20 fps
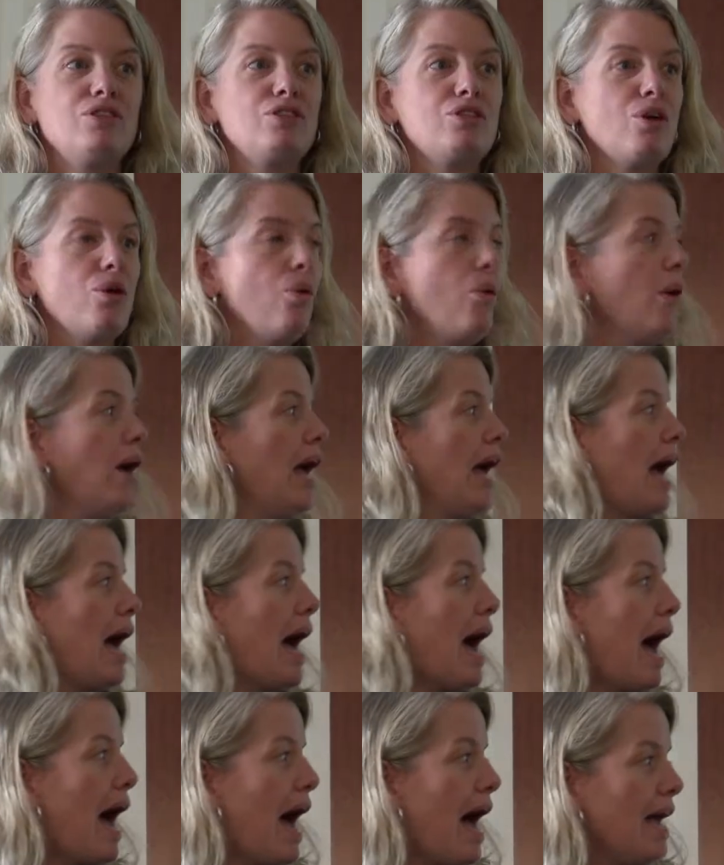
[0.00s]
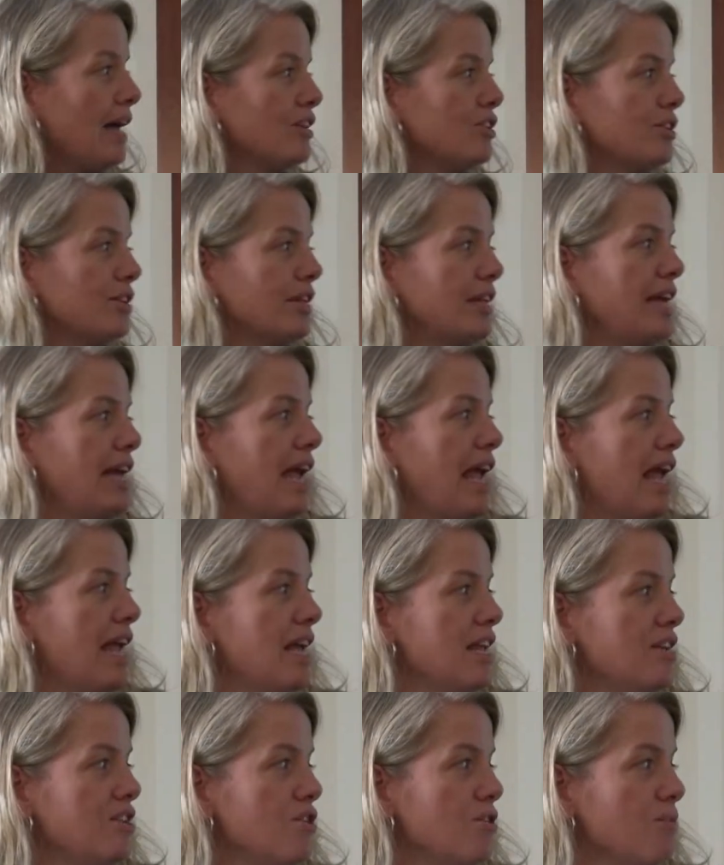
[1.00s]
So actually,
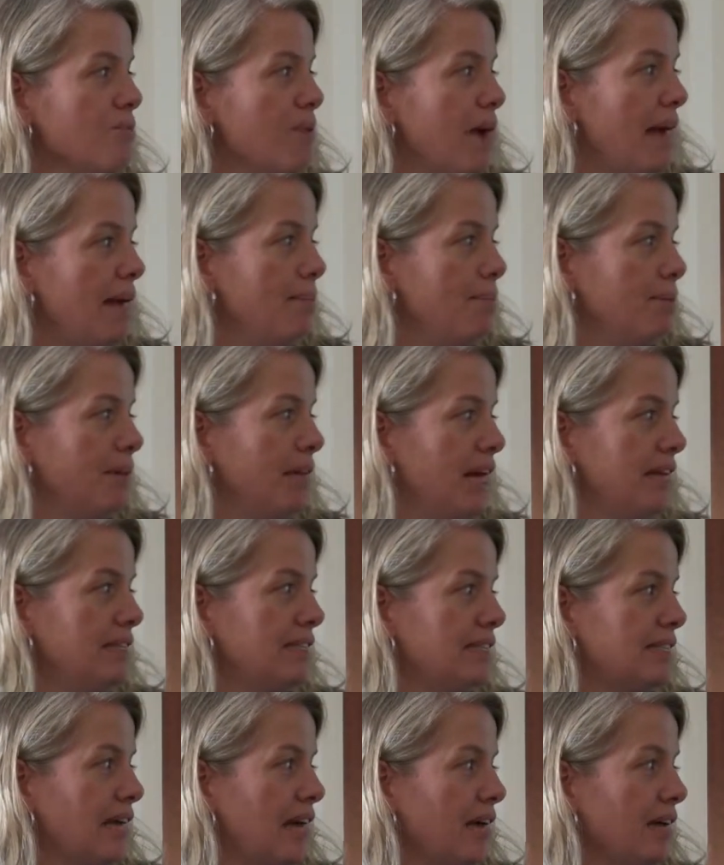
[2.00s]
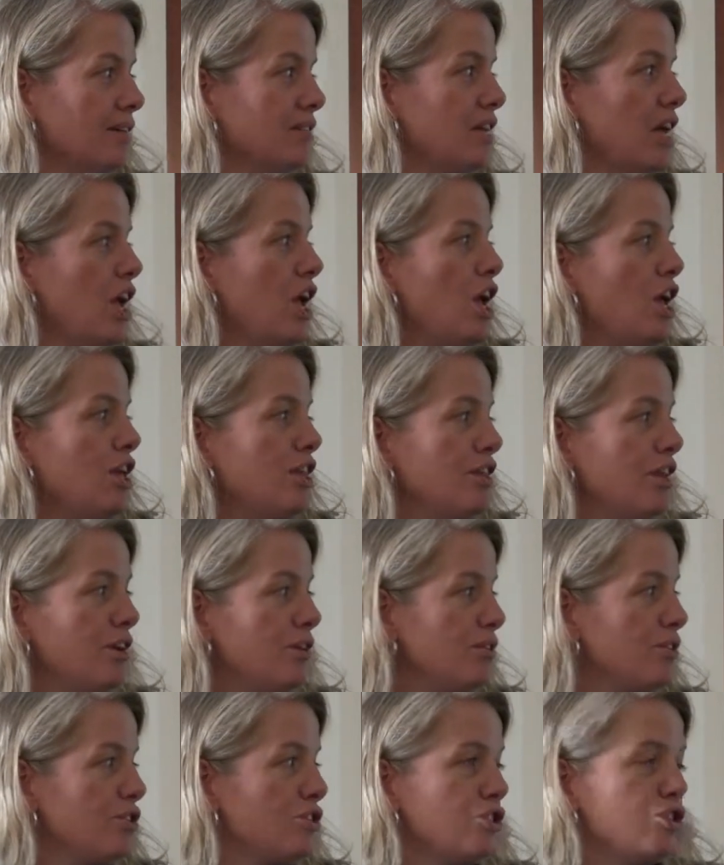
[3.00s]
in your red blood cells,
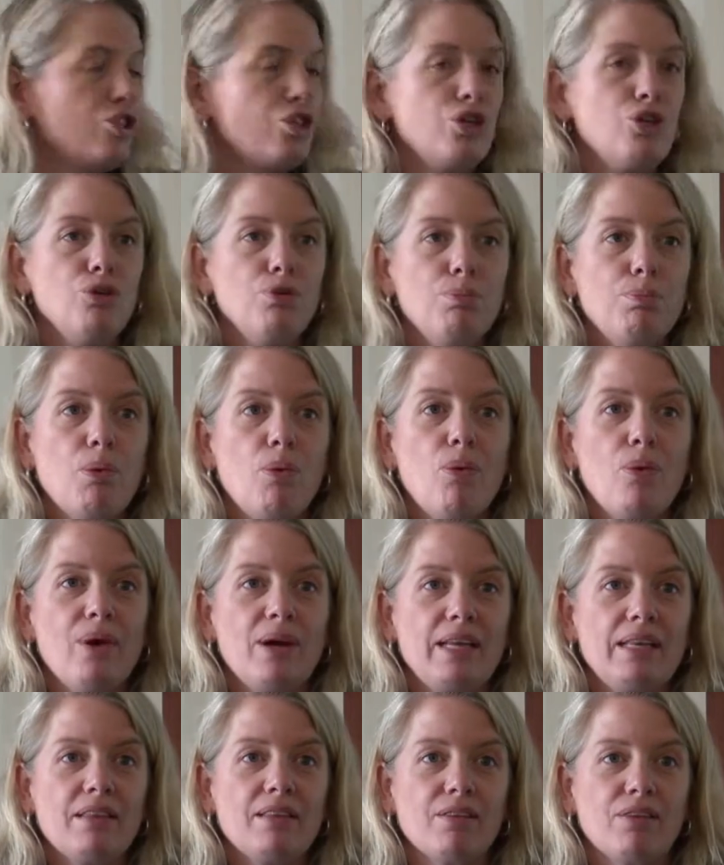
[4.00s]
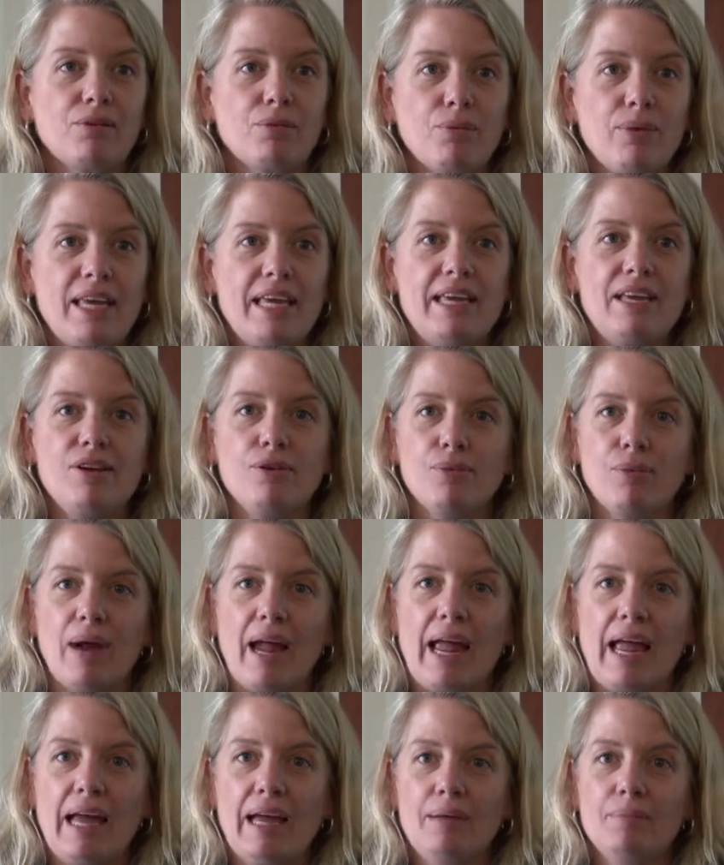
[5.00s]
there's 2.3
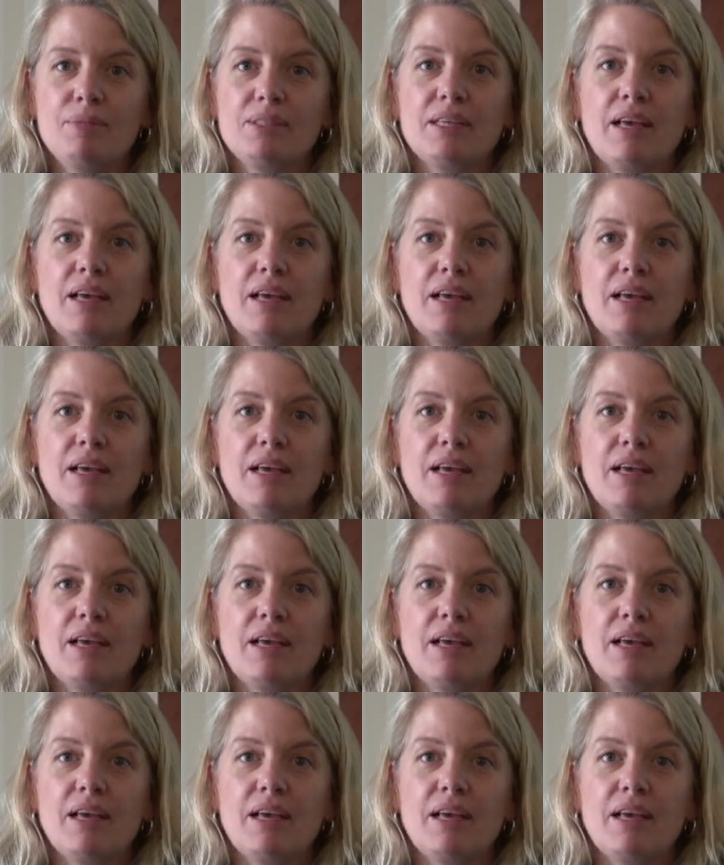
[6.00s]
grams